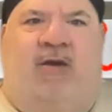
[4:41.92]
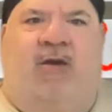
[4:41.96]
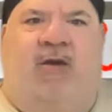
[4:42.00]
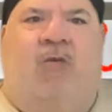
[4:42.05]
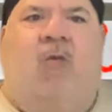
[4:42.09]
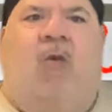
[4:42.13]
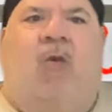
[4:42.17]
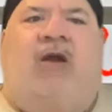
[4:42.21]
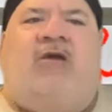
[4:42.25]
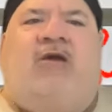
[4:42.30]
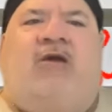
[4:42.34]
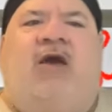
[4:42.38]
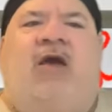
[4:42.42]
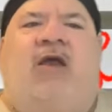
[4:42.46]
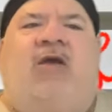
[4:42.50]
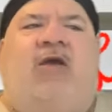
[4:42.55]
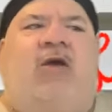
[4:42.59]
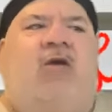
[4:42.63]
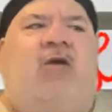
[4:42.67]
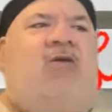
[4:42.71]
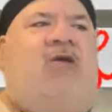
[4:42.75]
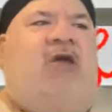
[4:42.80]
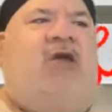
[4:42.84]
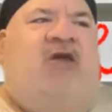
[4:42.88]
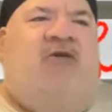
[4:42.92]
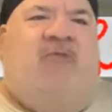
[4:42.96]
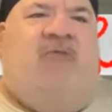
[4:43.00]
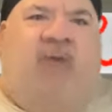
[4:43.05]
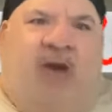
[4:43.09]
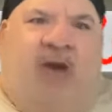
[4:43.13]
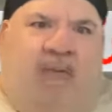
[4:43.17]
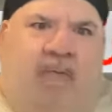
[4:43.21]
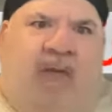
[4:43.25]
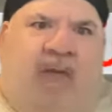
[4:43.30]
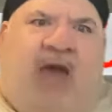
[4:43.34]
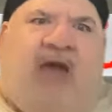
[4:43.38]
What can you teach me
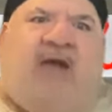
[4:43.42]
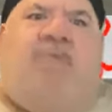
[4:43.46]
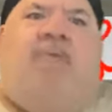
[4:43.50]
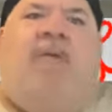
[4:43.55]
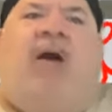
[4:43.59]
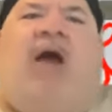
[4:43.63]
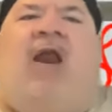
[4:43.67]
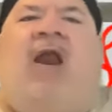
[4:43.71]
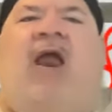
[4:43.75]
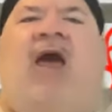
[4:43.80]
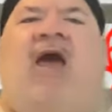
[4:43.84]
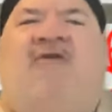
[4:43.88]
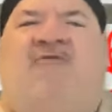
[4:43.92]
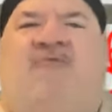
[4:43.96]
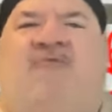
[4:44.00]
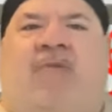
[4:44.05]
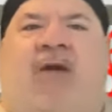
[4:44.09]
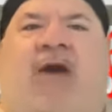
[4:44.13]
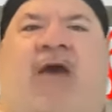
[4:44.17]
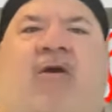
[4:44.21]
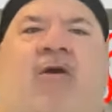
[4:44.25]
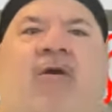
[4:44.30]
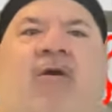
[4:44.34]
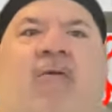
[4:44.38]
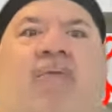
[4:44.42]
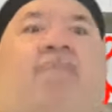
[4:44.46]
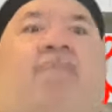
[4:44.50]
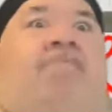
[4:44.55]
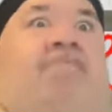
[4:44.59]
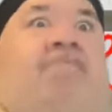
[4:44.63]
to make my life better?